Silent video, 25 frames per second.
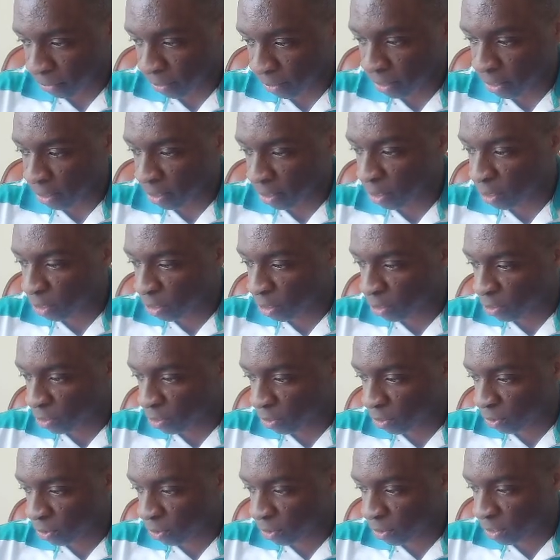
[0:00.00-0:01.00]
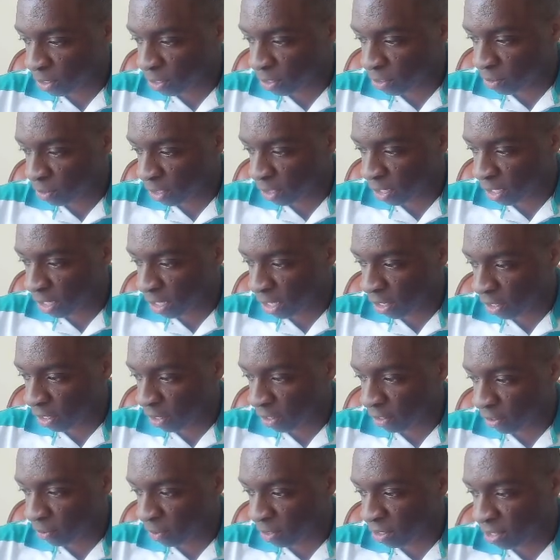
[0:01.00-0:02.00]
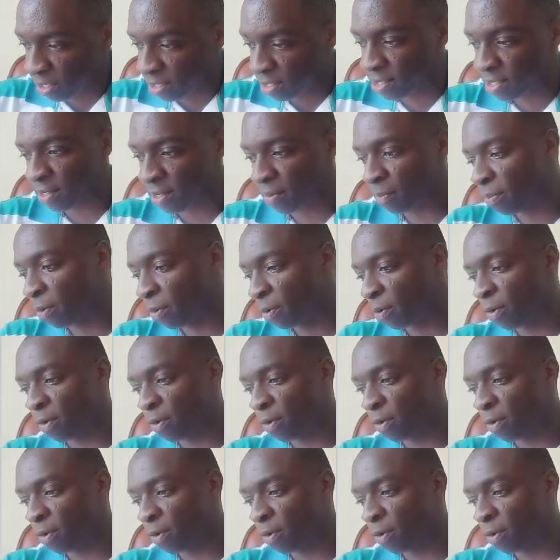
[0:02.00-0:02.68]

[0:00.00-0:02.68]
So this one here, with the simple